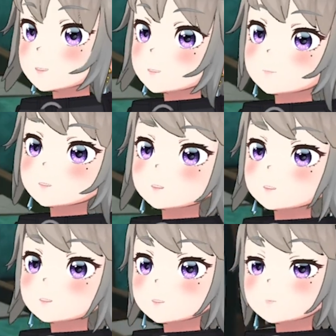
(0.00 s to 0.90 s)
but...
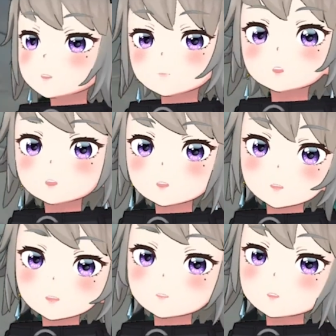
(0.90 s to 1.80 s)
It was
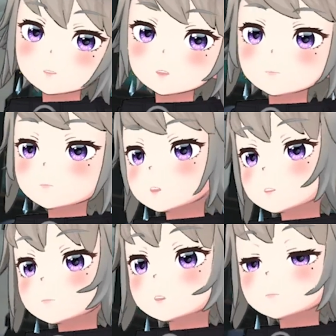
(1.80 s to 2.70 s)
going to be qualified,
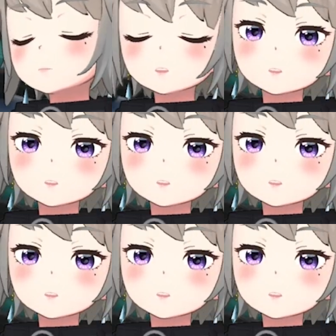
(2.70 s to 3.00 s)
got him